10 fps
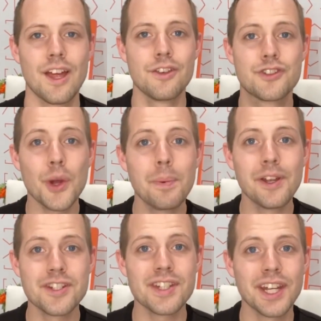Joe
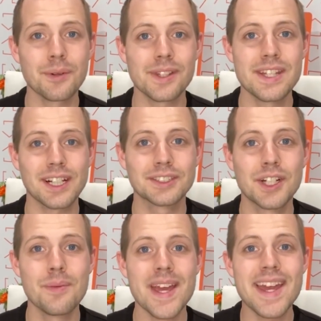Peterson here with
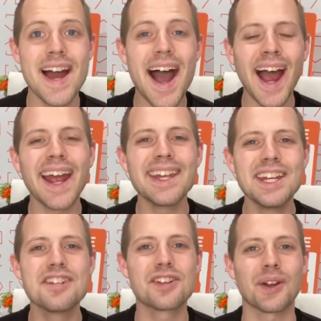Nextome, and I
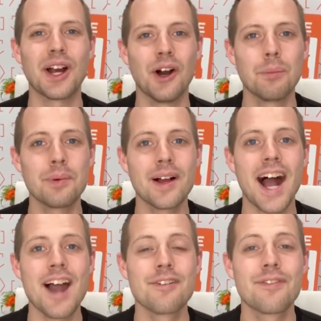need your help.
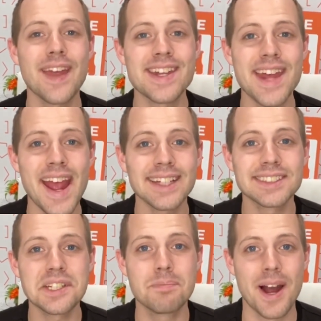I have a
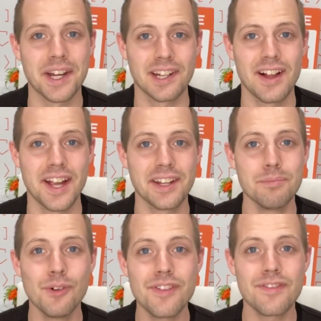fantastic buyer client
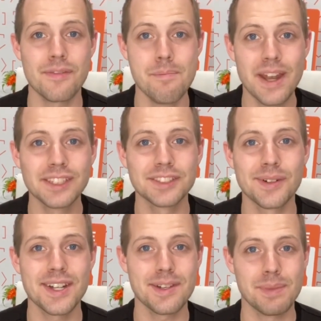moving from
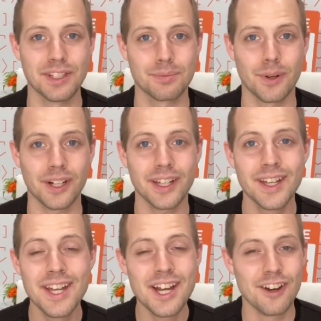Minnesota to Bismarck.
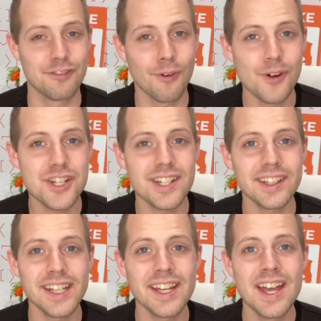
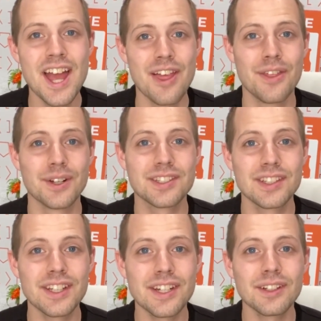Unfortunately, there is
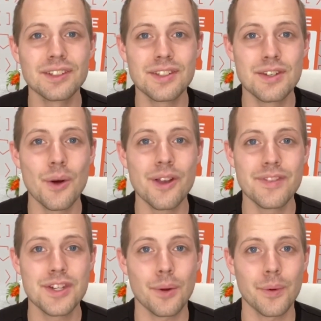little to no
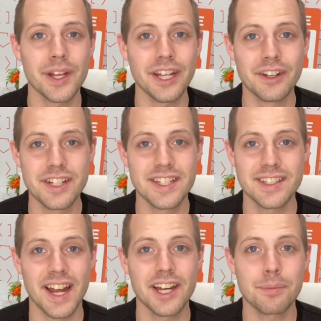inventory in her
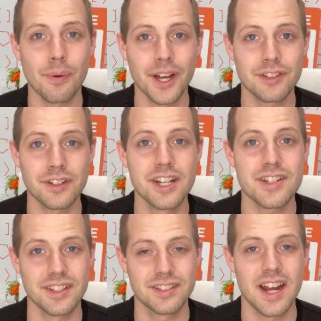desired price
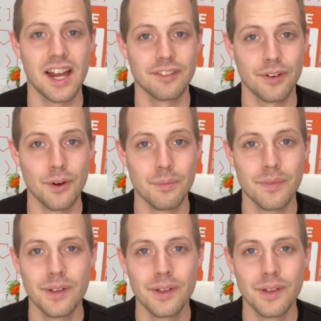range and style of home.